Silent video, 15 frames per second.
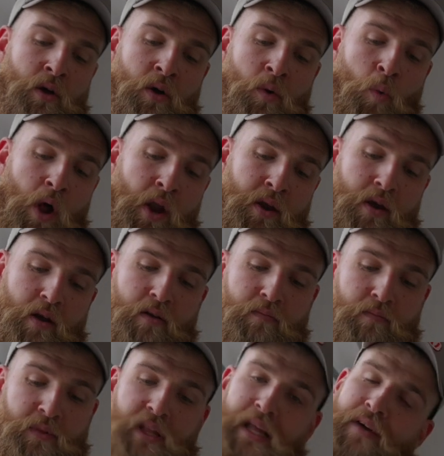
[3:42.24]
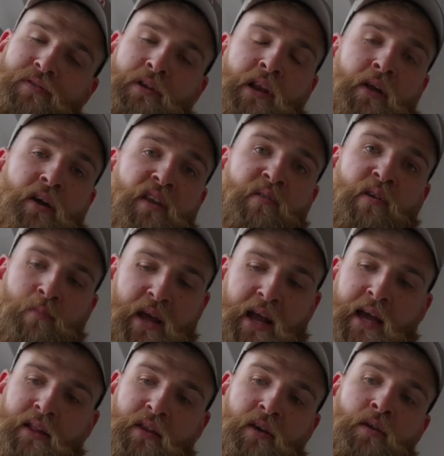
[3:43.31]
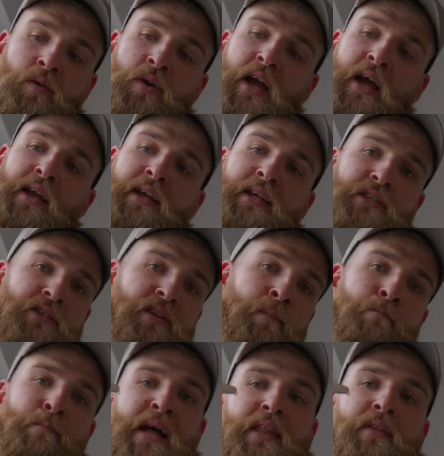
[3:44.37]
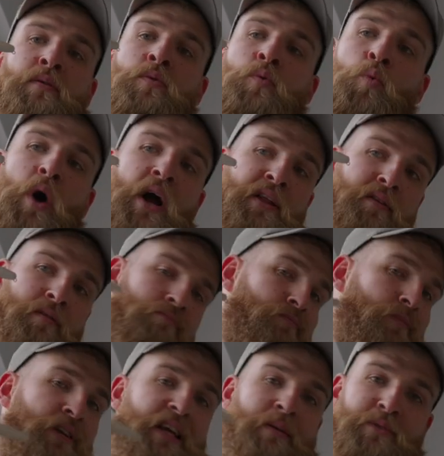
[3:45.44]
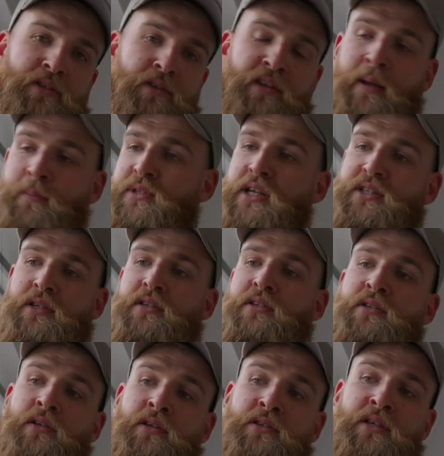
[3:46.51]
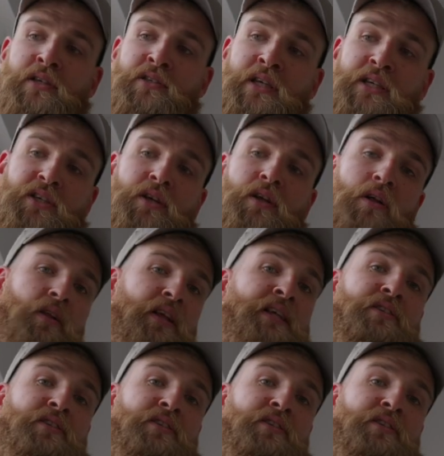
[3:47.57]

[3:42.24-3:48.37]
One, definitely going to be a big hit in the UK, is the matte white. The name says it all.